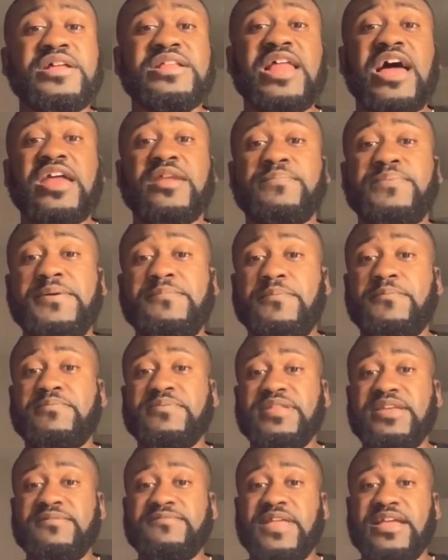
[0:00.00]
lot of people
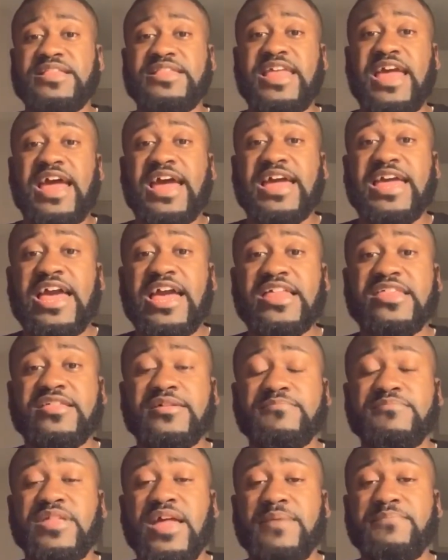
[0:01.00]
believe that Dak has
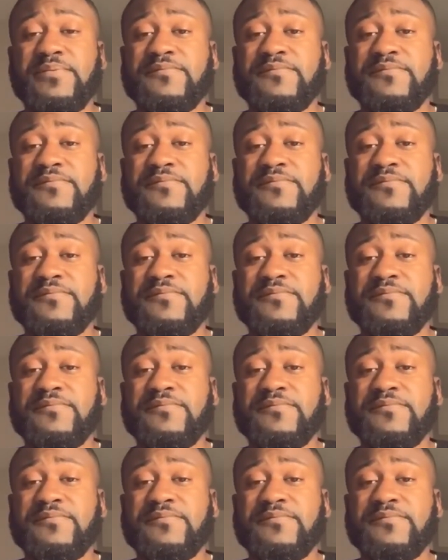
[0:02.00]
some type